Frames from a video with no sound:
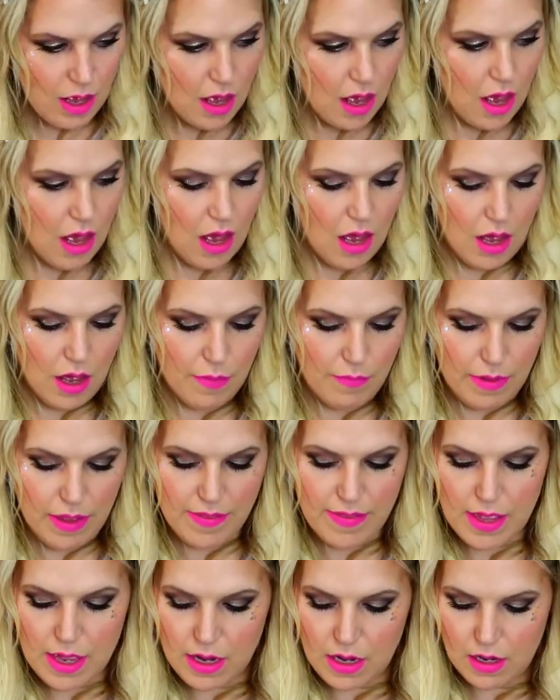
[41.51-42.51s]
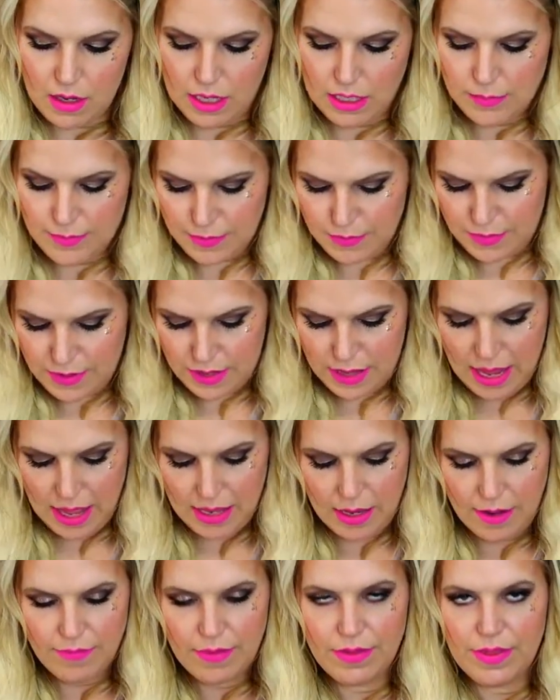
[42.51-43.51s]
And then, let's be real, I
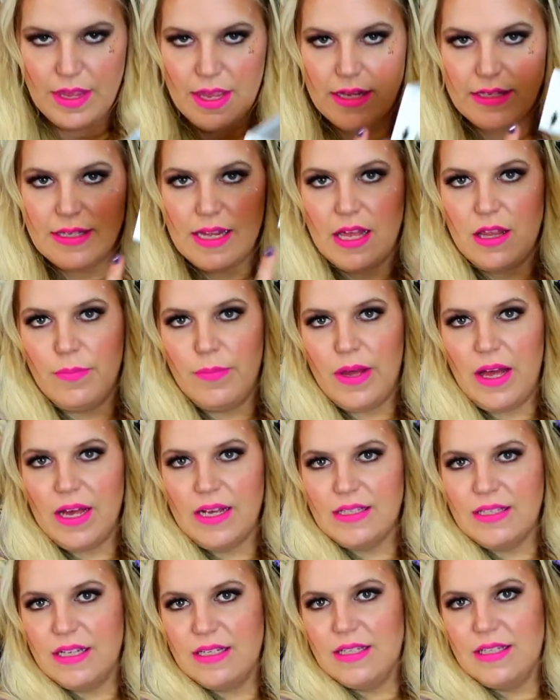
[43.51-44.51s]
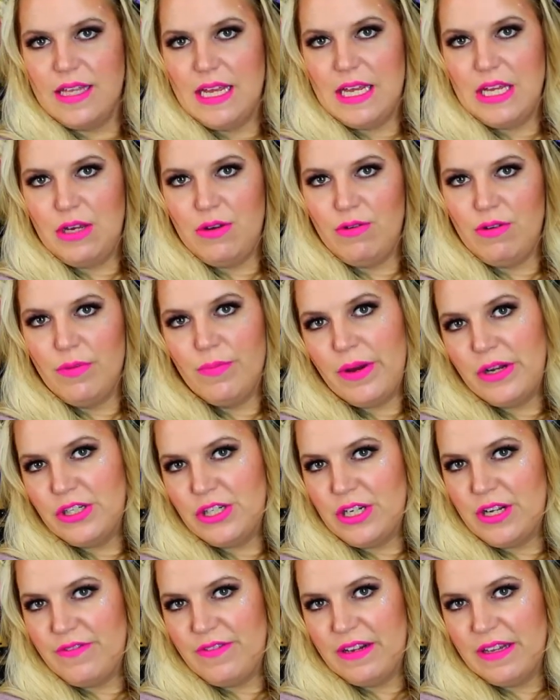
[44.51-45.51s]
love that the inside of the box says thank you in a bunch
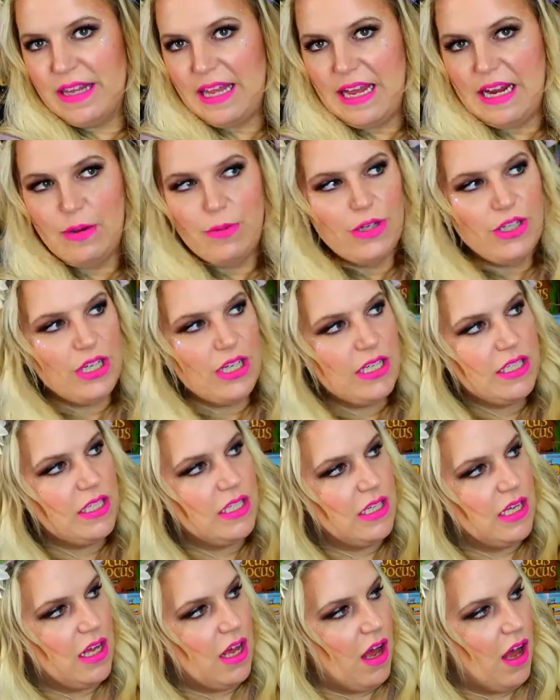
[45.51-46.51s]
of different languages